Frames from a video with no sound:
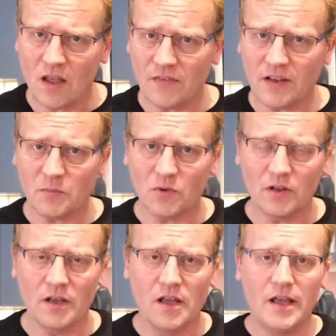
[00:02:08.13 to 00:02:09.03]
And then I'm
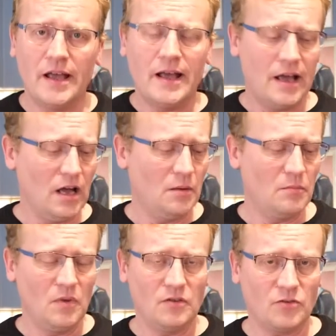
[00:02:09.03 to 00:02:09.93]
going to
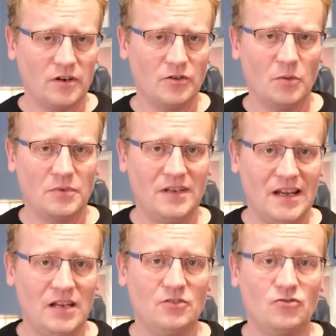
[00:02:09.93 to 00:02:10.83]
try and adopt it
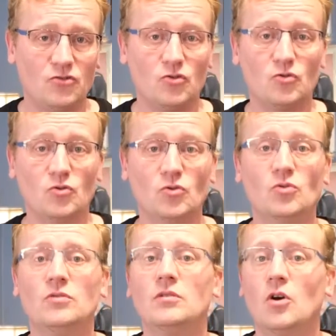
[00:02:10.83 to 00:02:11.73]

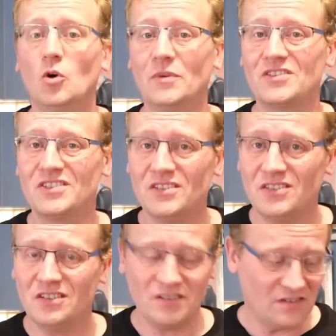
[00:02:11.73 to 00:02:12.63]
into Home
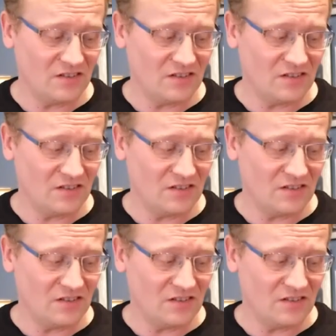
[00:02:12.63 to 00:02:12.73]
Assistant.